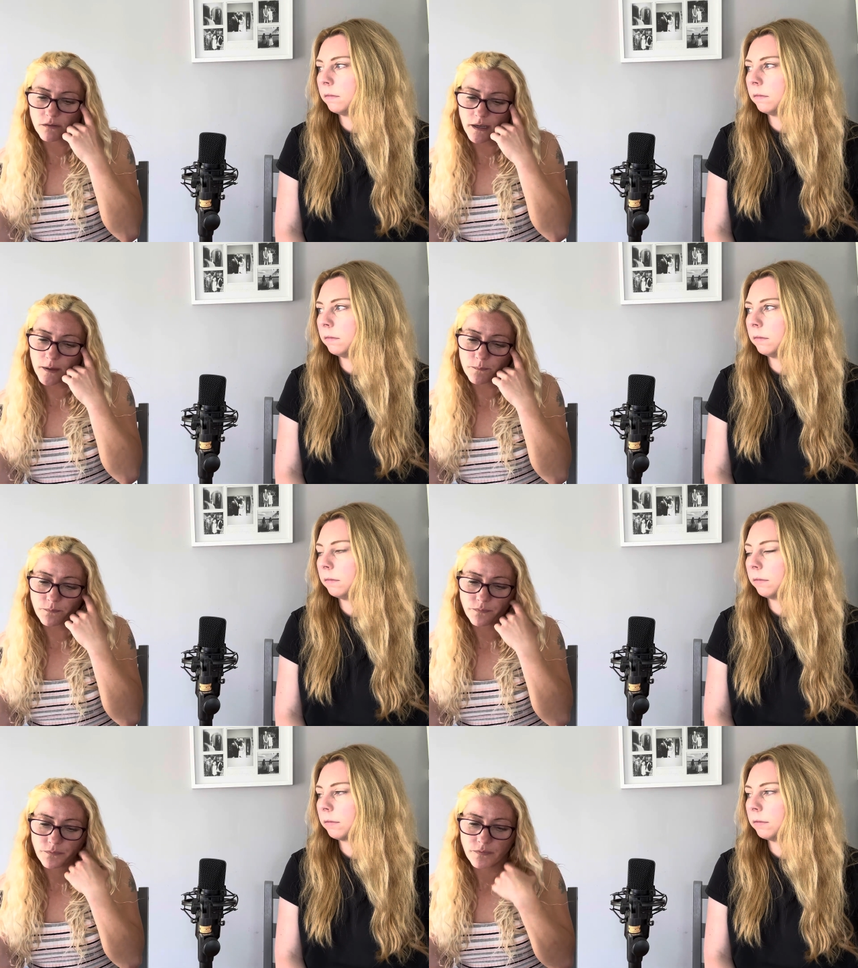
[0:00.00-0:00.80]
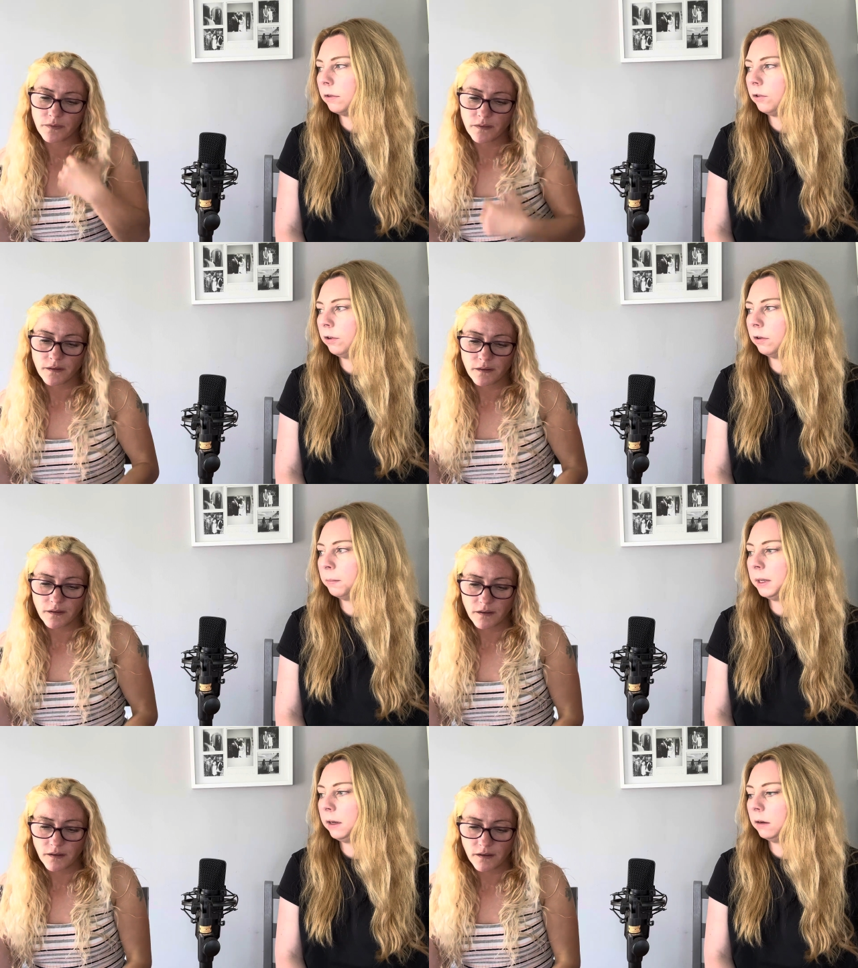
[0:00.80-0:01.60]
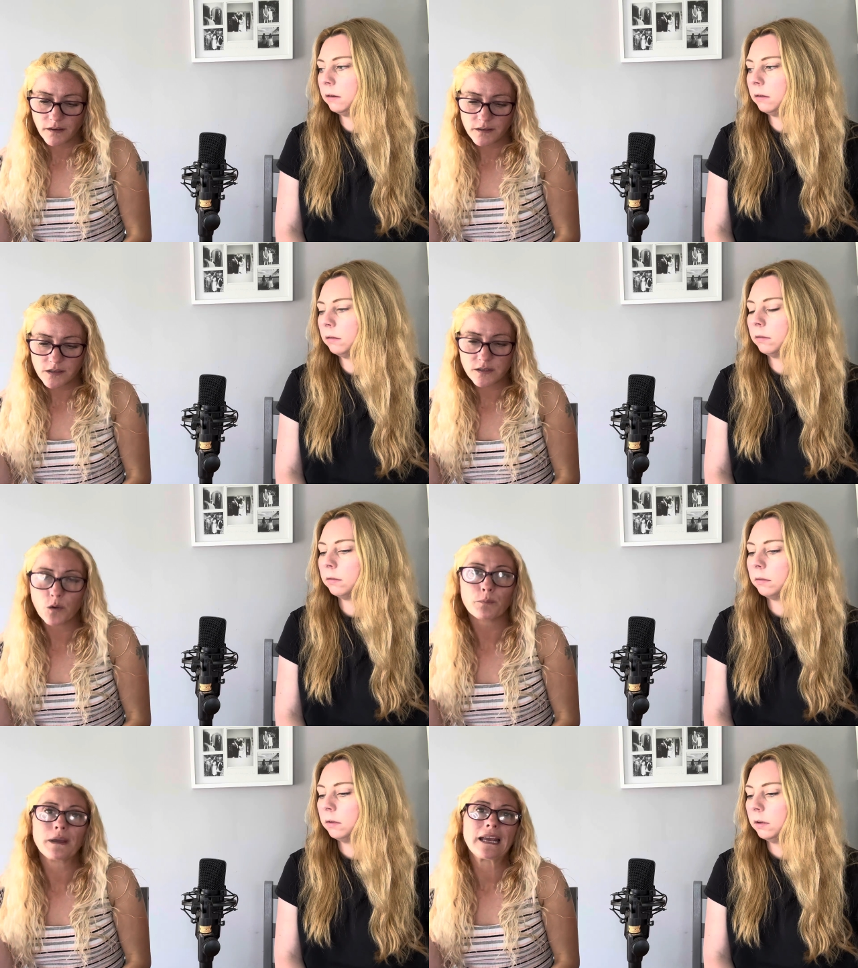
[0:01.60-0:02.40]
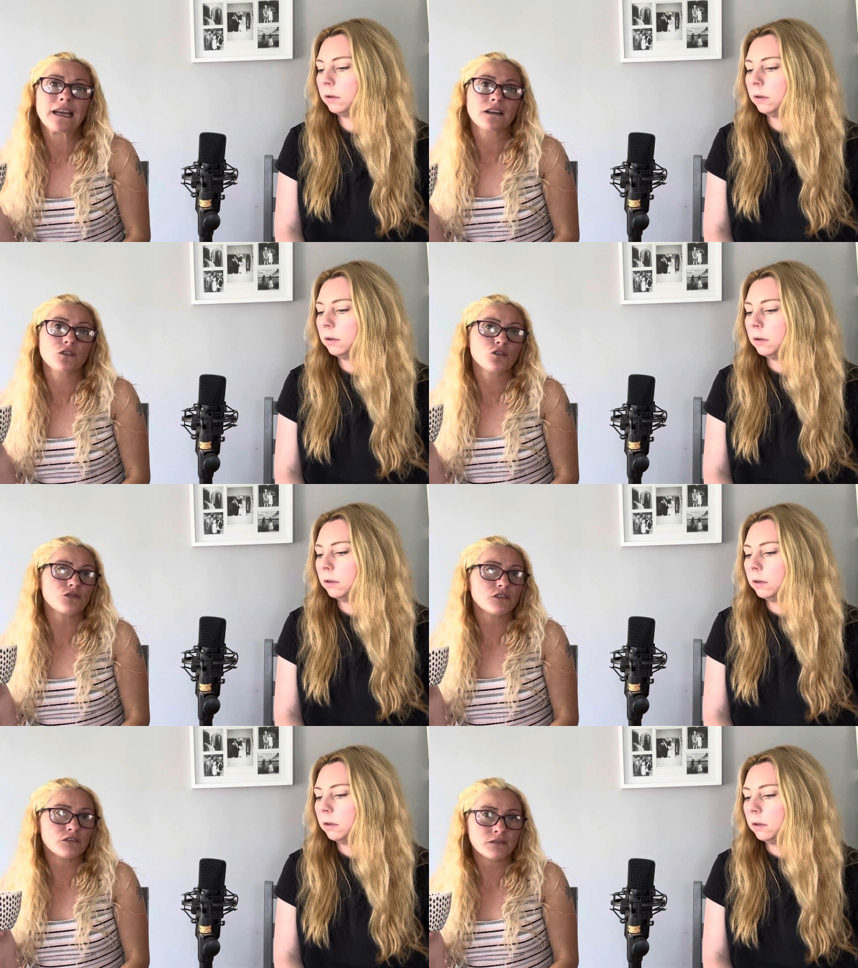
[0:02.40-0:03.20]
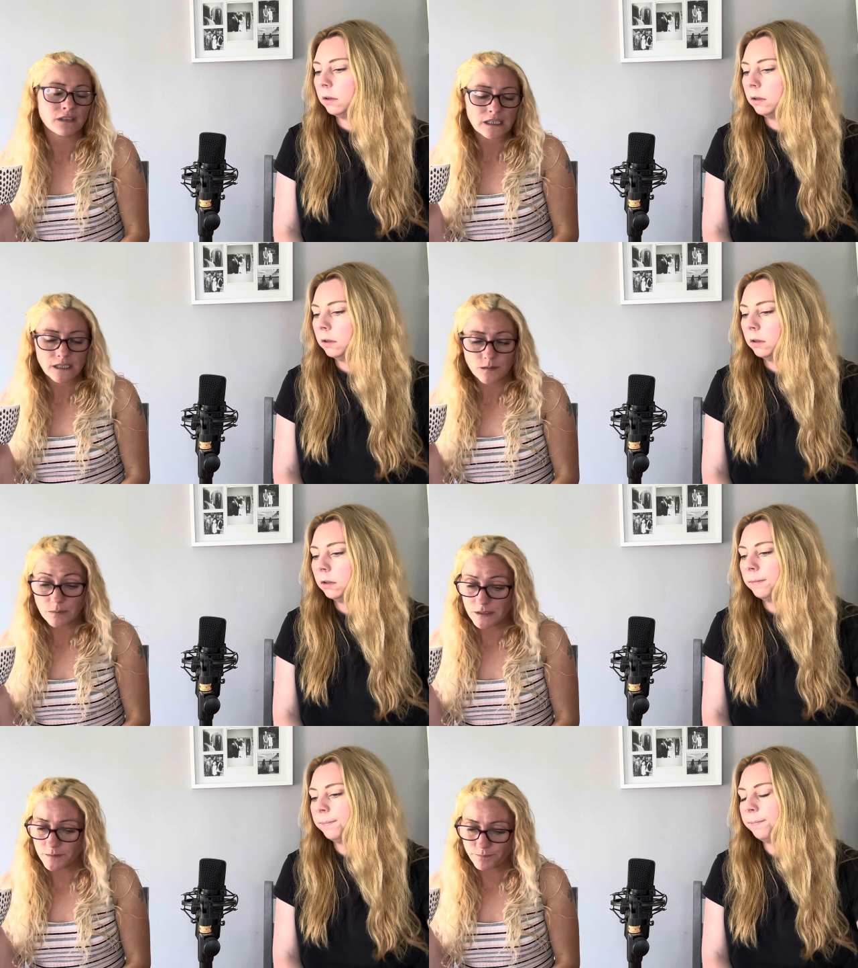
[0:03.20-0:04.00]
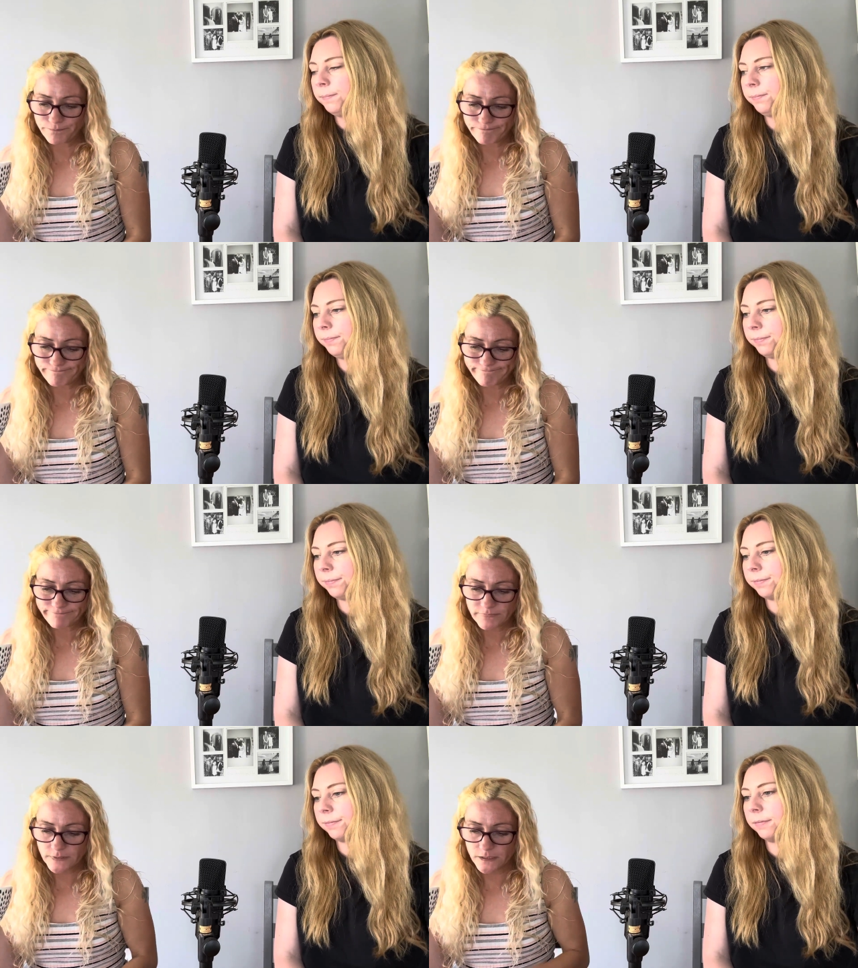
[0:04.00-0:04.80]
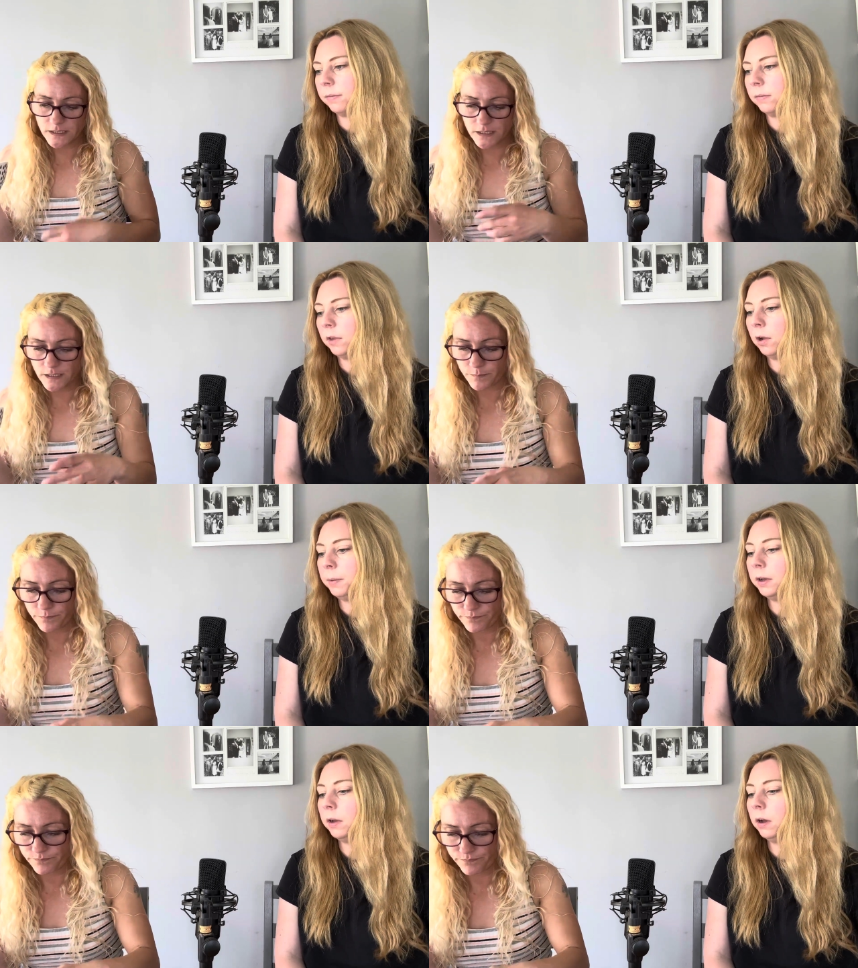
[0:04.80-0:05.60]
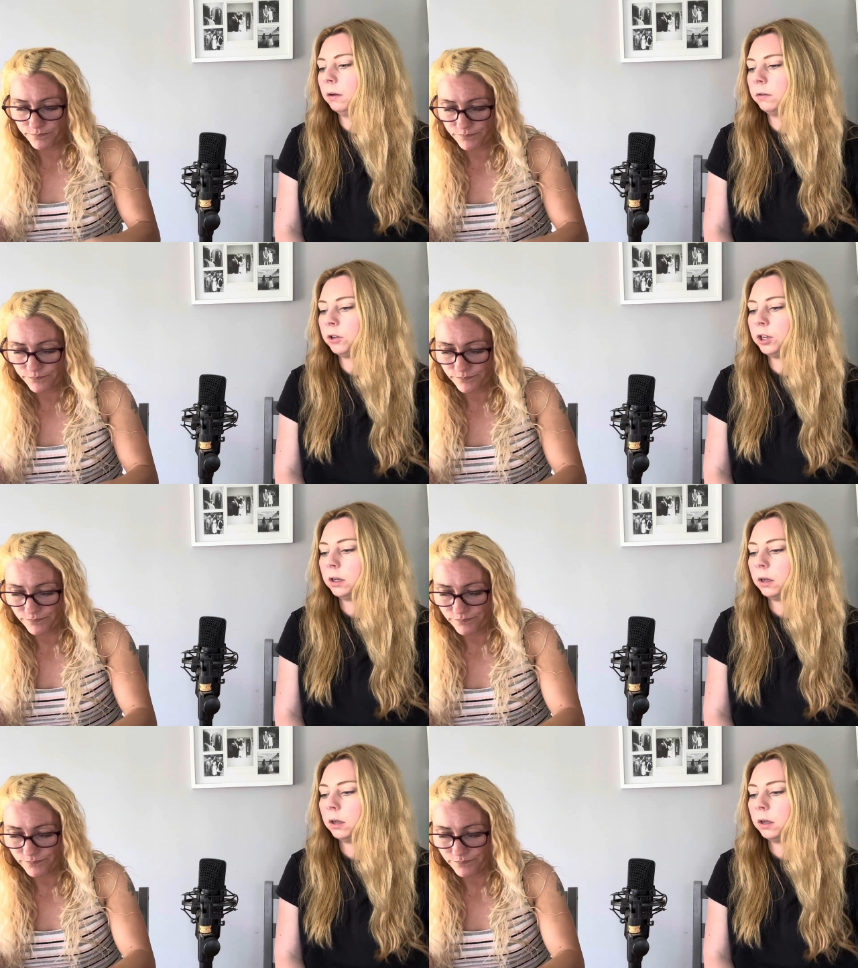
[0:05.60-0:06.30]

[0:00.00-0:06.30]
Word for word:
Speaker 1: Um, she's not mean. She's not mean or cruel, but. Um, no, but uh, she,